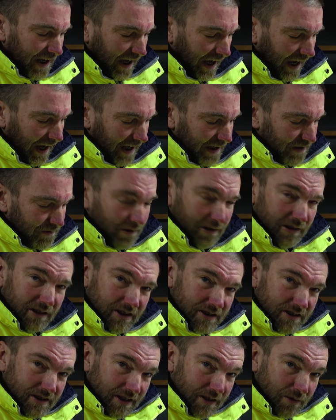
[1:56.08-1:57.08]
And what
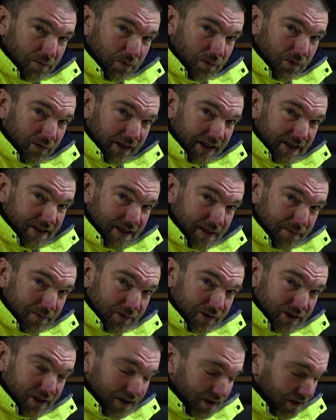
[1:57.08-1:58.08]
looks like a warning
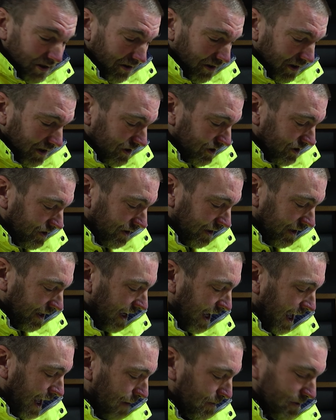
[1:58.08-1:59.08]
symbol to not unscrew the
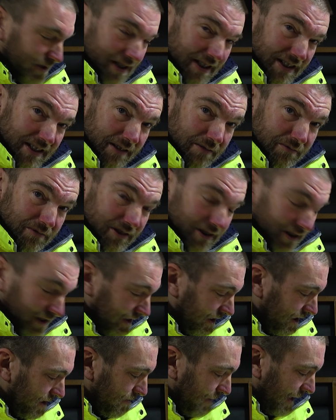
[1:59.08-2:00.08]
cap, so I don't want
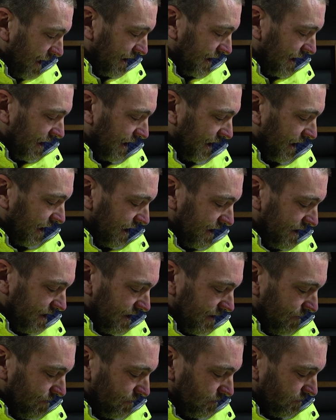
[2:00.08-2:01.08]
you dismantling
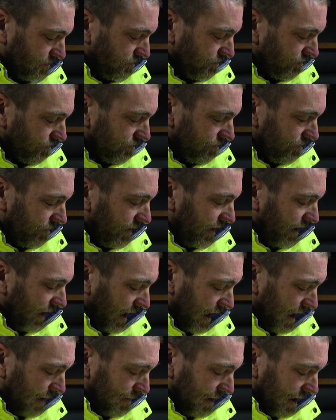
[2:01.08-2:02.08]
this.
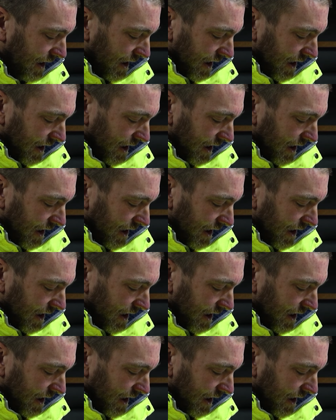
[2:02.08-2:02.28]
But